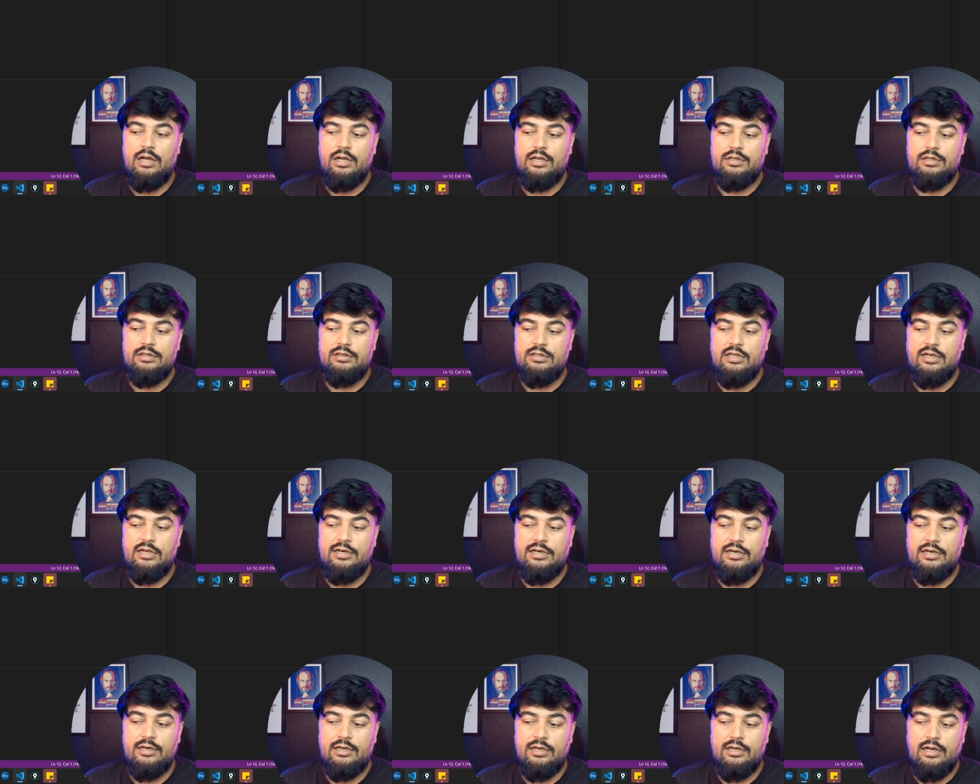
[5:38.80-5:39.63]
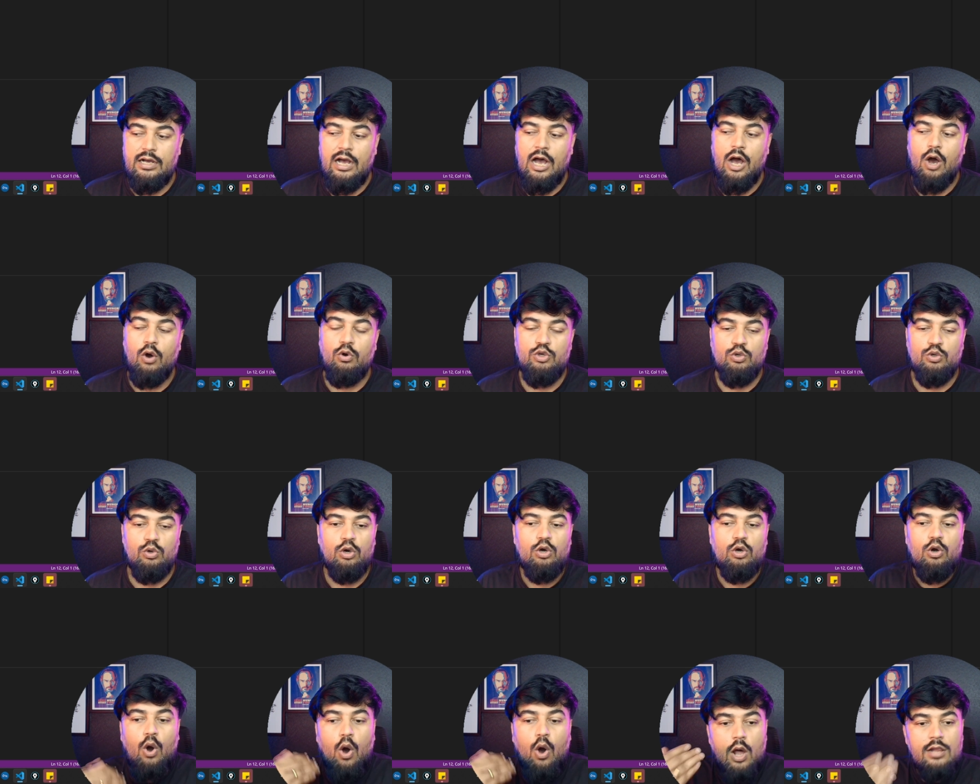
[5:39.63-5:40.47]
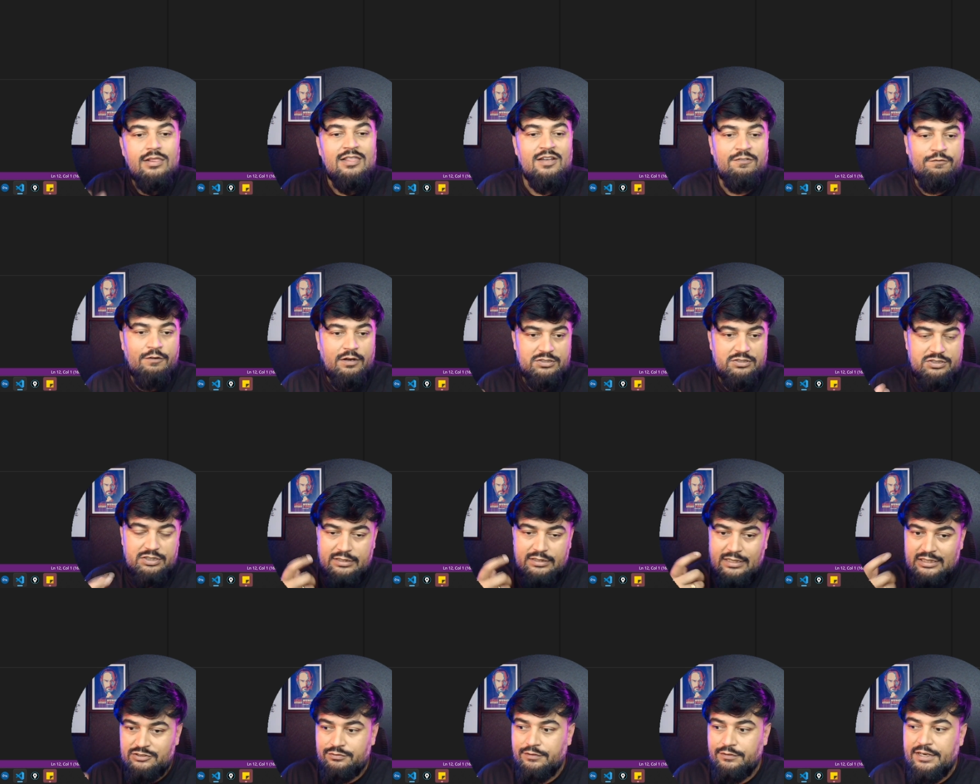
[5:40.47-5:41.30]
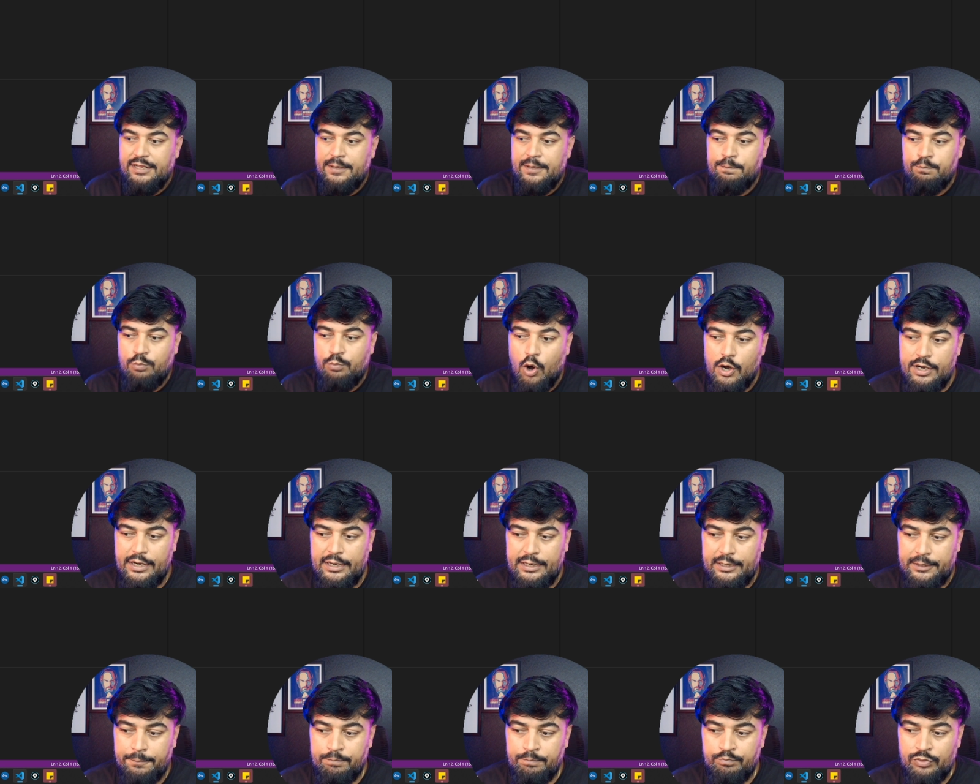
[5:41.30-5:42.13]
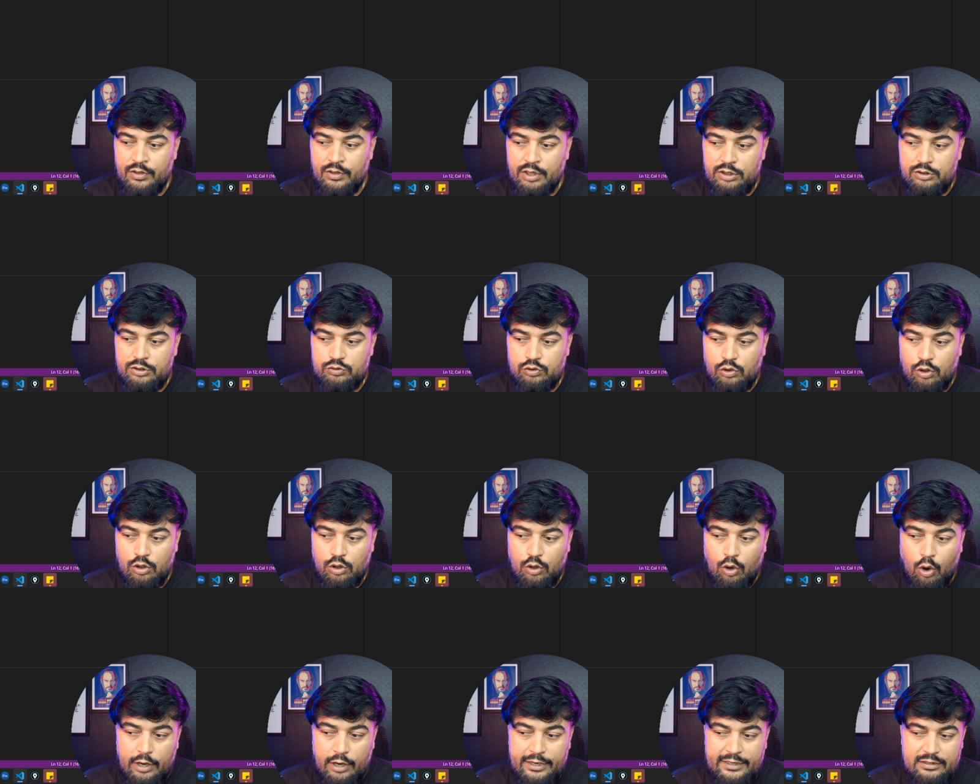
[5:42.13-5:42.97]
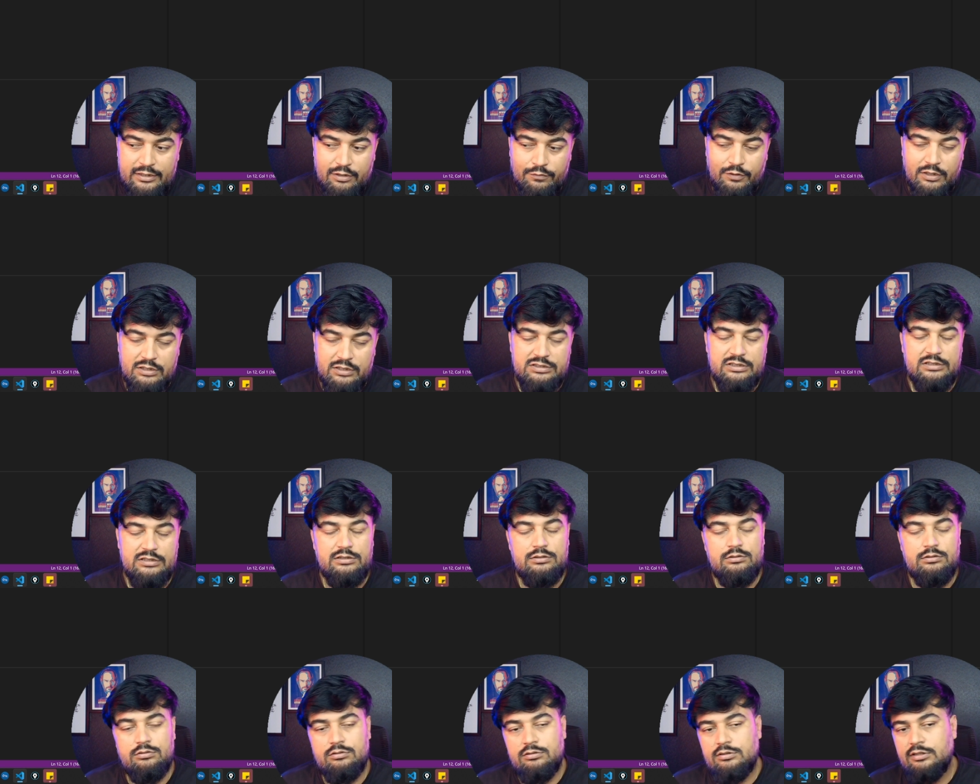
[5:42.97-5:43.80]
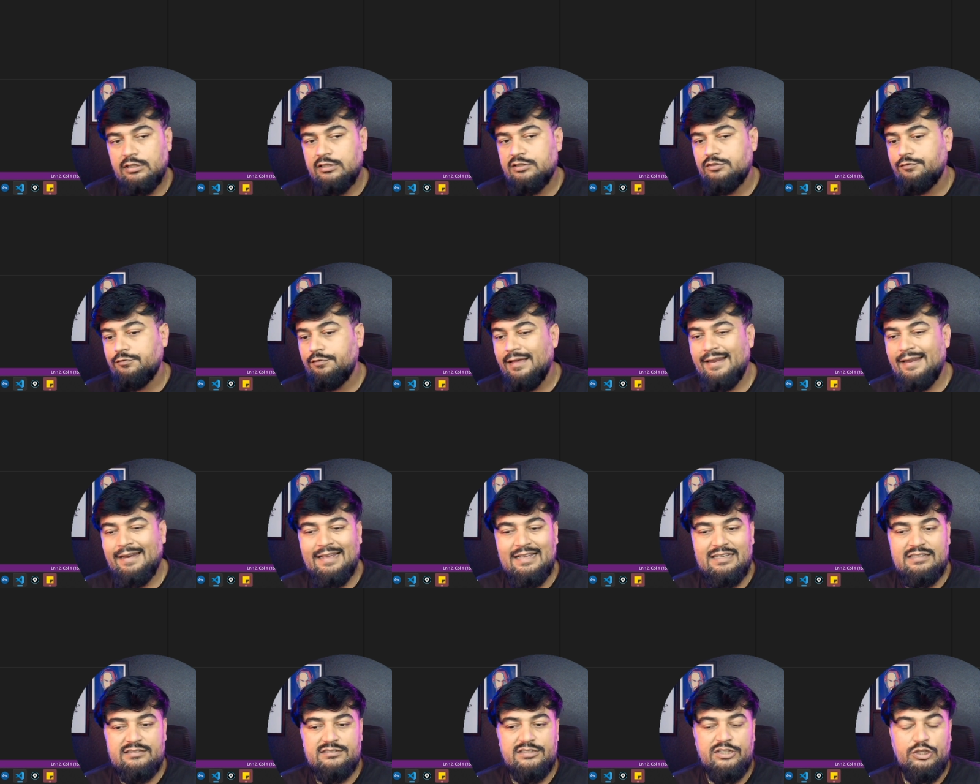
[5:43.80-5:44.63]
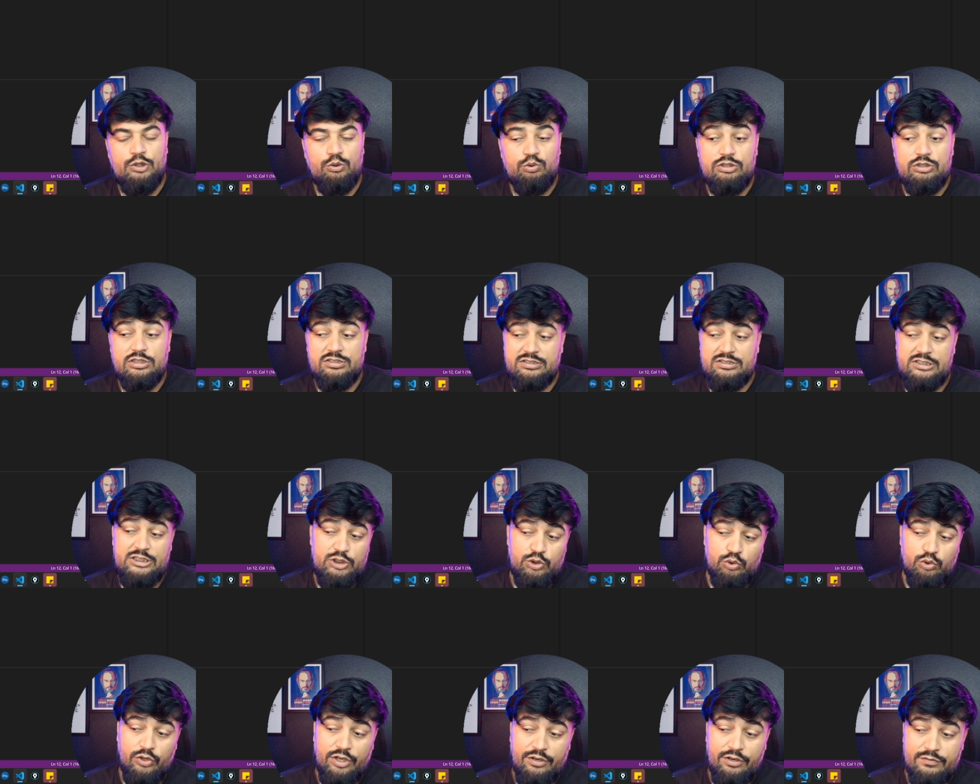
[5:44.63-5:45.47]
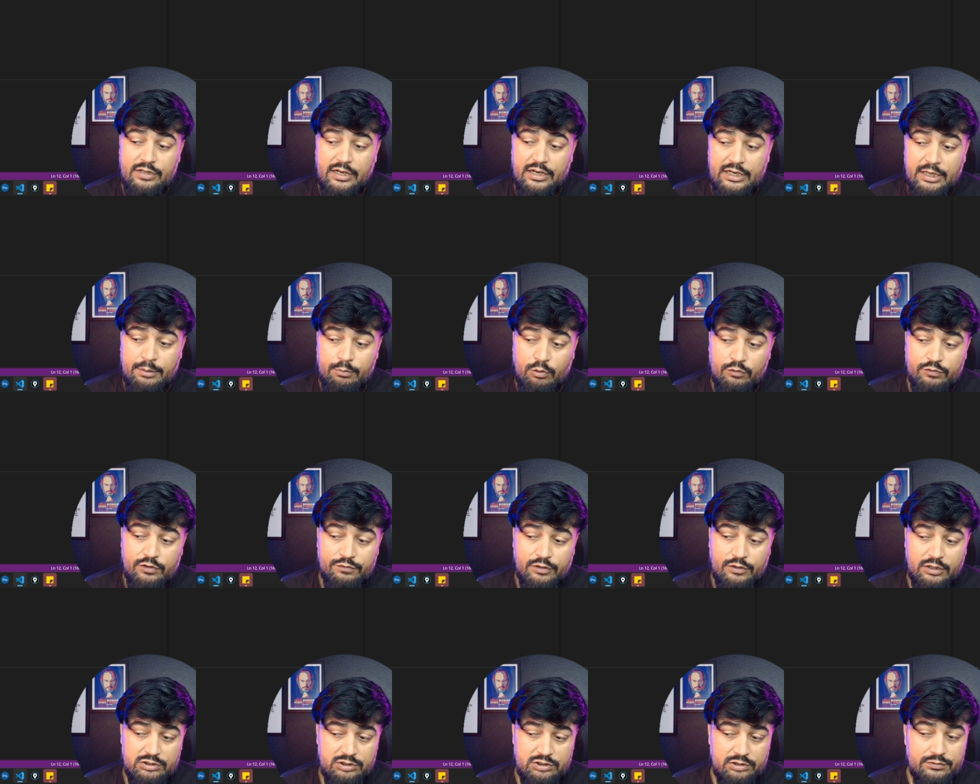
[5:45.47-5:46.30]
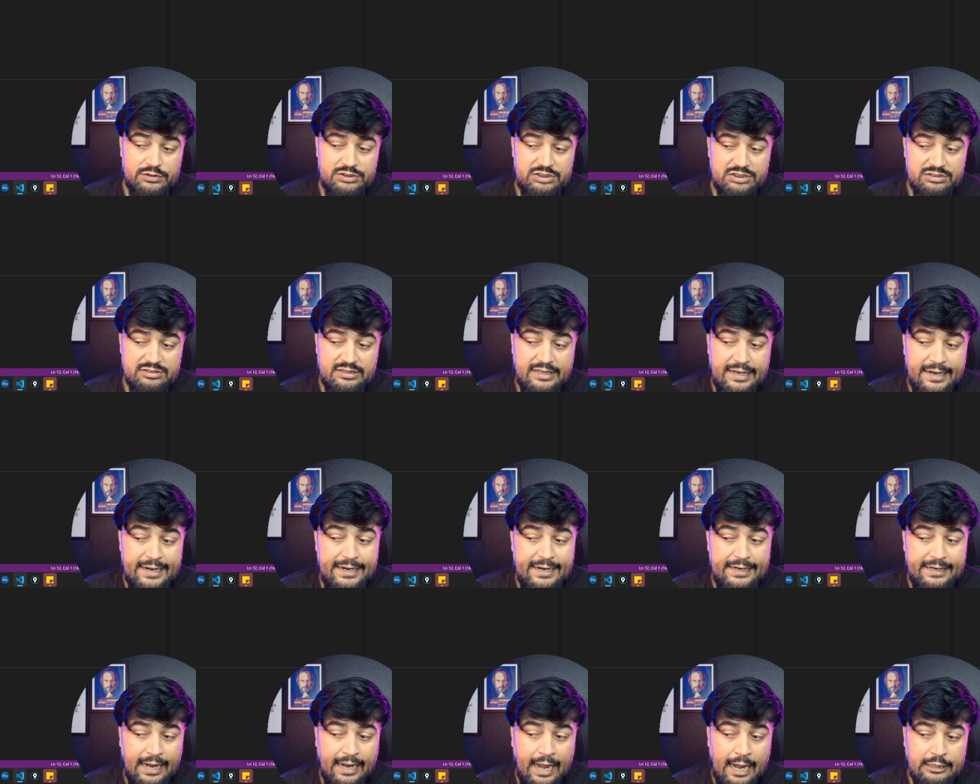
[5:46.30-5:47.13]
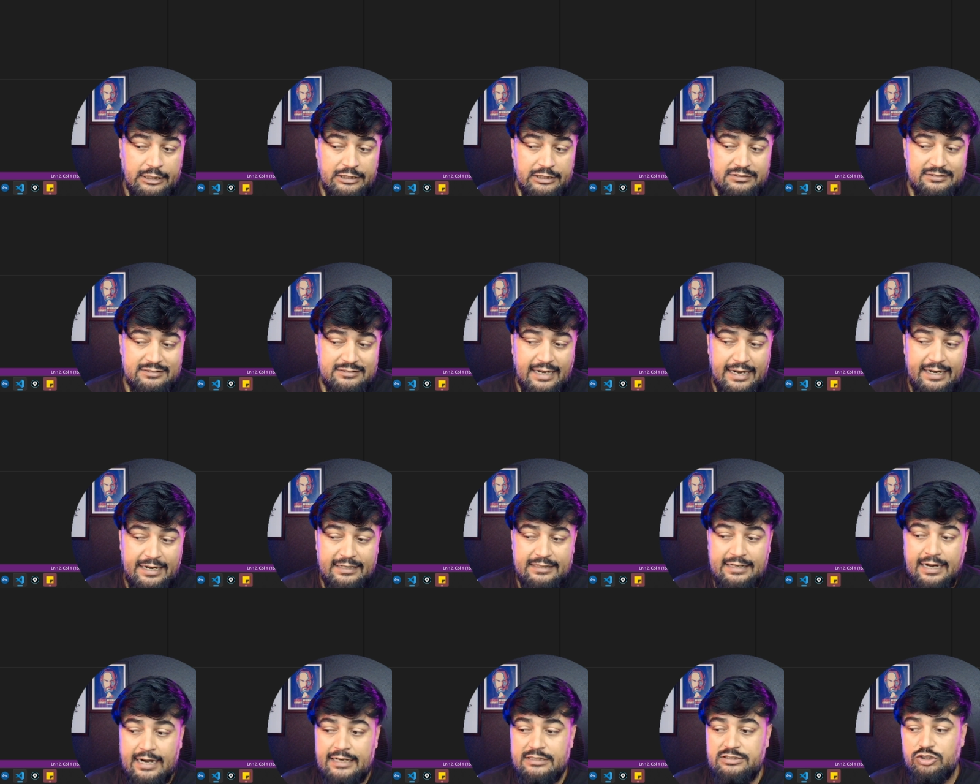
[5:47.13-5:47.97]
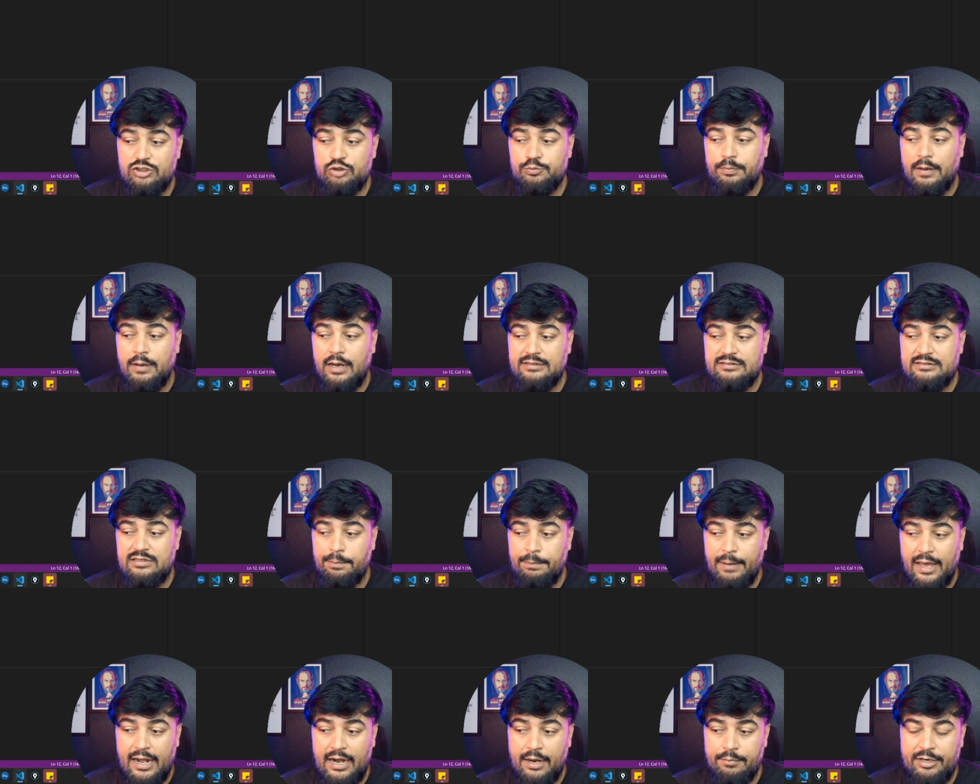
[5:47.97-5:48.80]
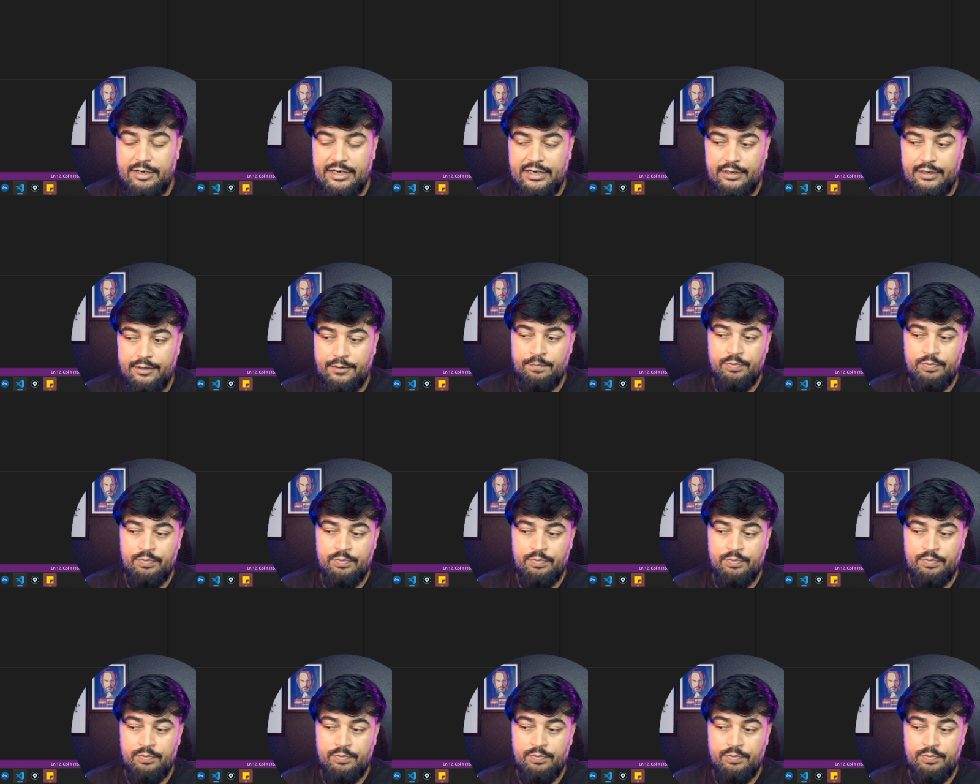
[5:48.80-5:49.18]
then how you'll call the function, that's very important. So calling the function is very easy. You just need to give the name of the function, which is greet, and inside that just pass the parameter.